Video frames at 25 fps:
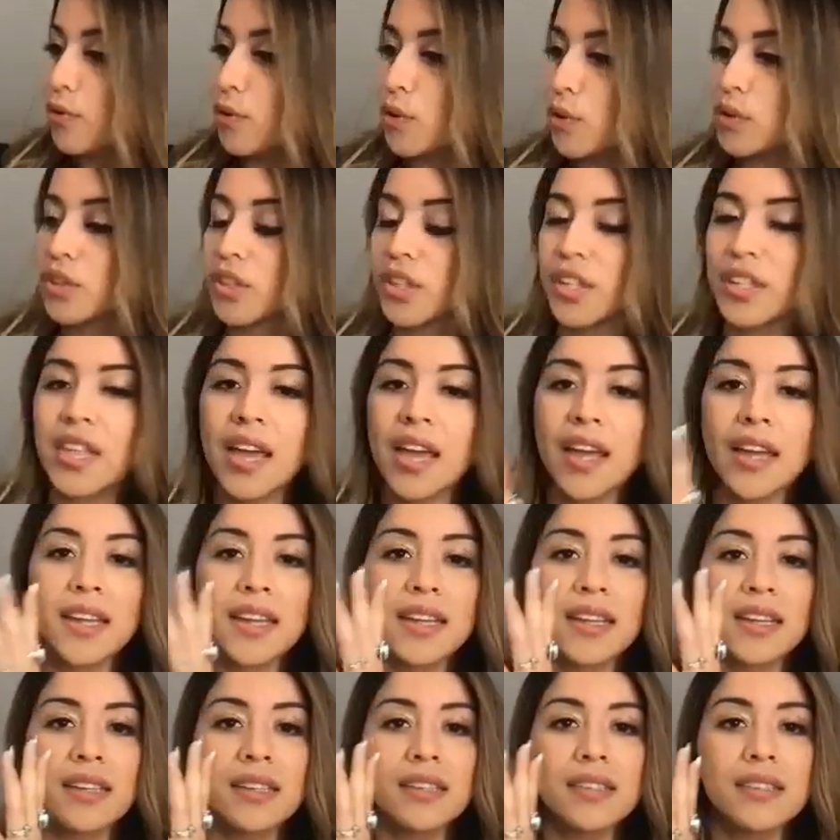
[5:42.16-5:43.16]
folder that
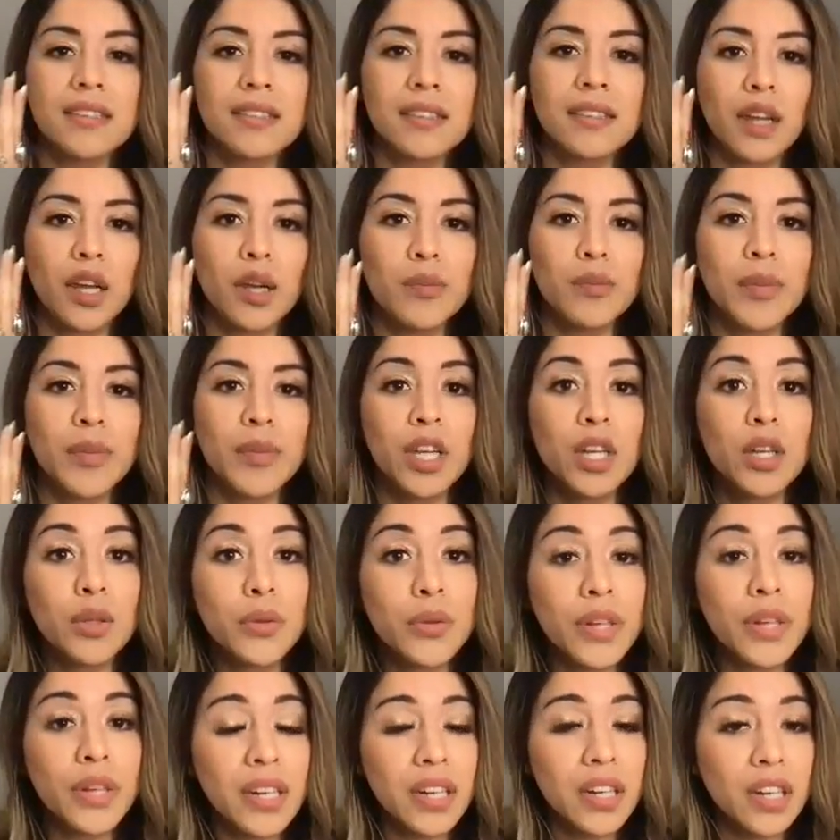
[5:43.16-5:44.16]
is
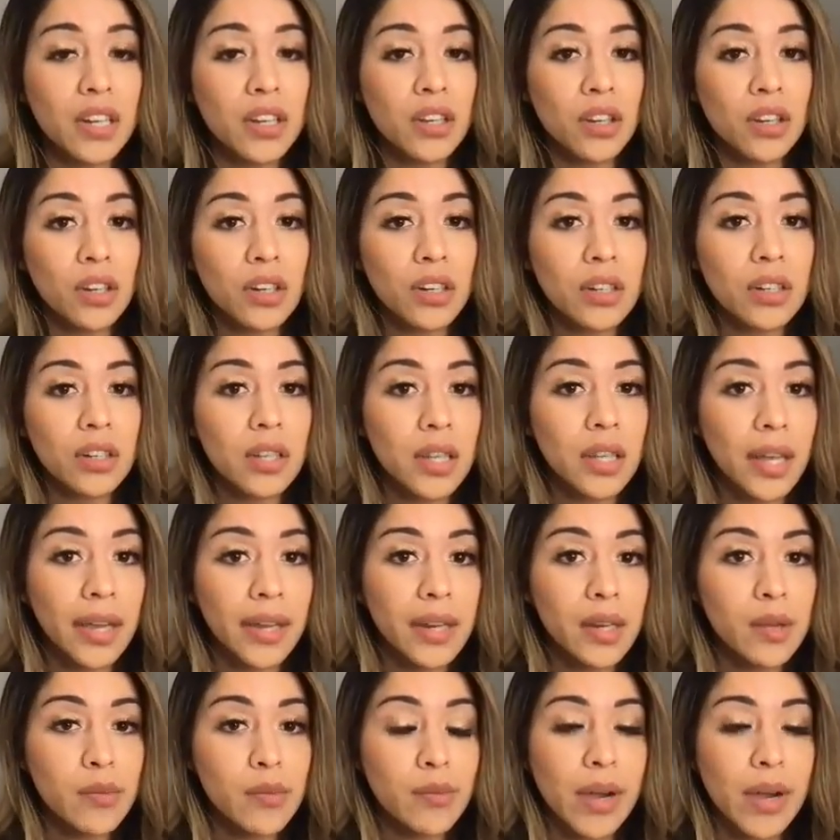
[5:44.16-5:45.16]
included in your
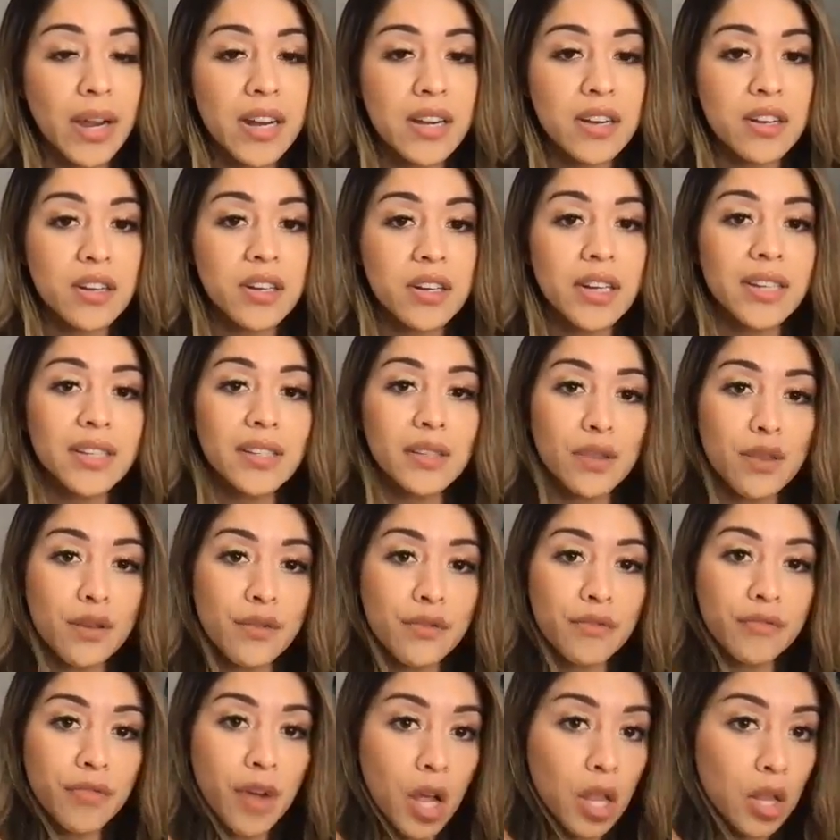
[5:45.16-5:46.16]
client binder is the
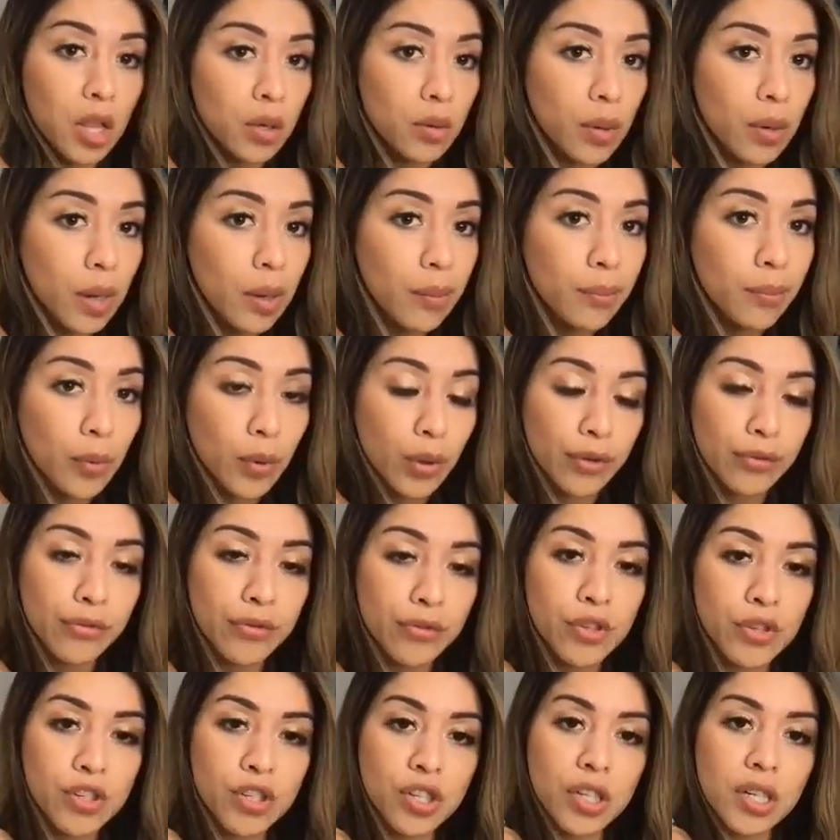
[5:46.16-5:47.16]
follow-up or
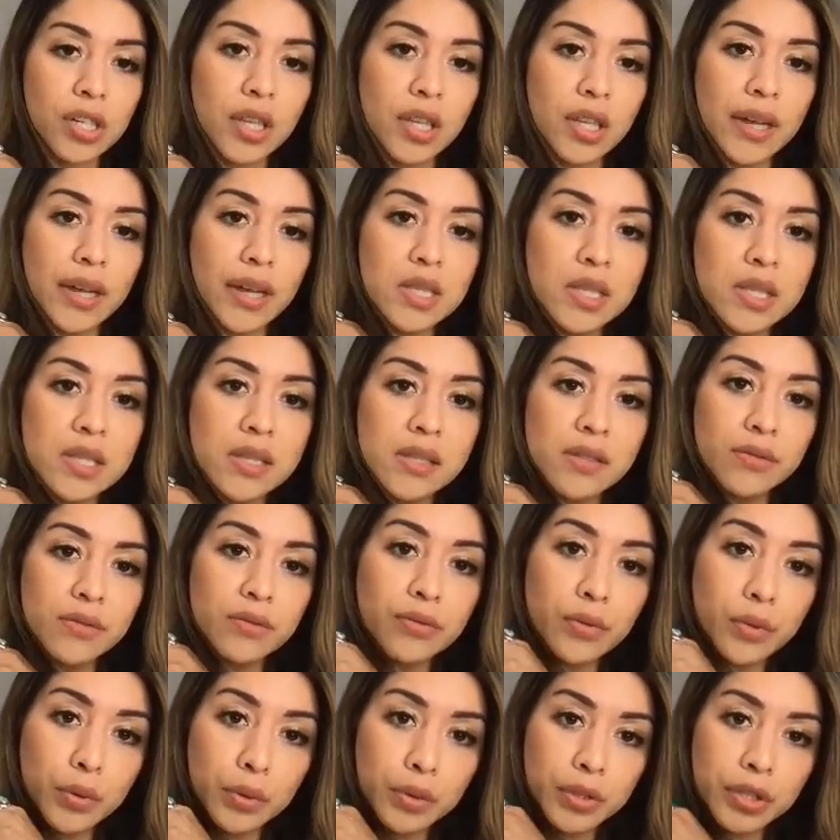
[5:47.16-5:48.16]
future clients
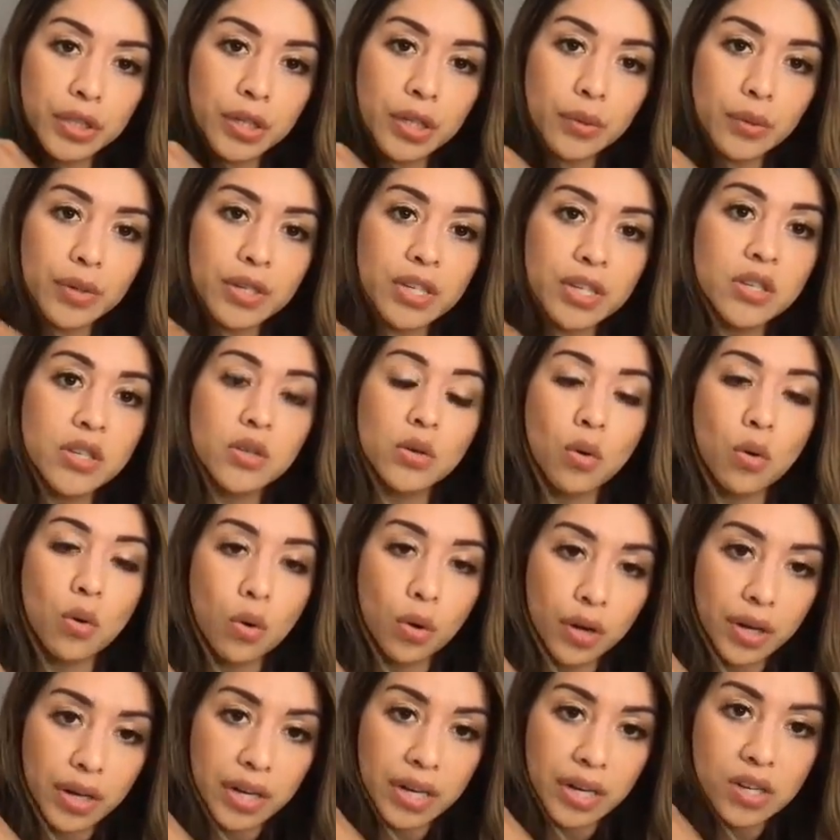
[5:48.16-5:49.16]
folder, which is
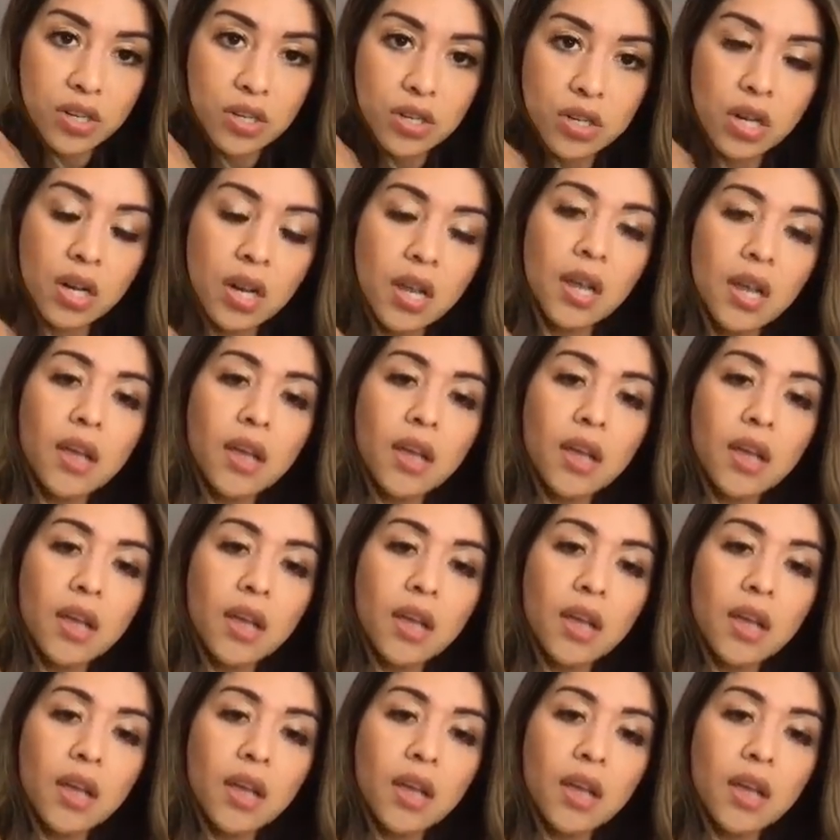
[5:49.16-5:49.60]
orange.